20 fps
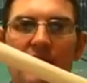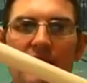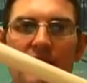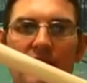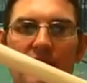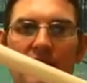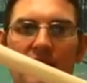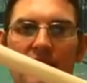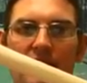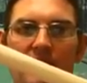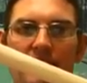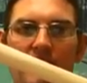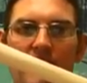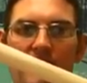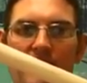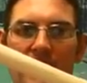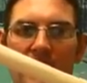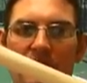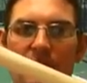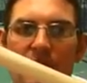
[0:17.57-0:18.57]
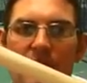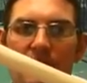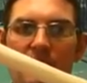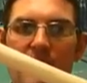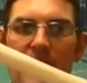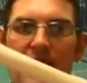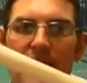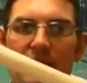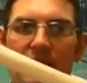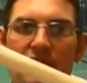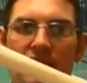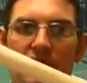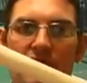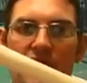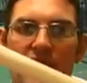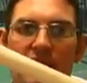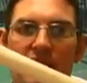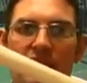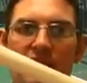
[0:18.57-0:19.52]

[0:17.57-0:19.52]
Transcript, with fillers: uh, a baseball bat so that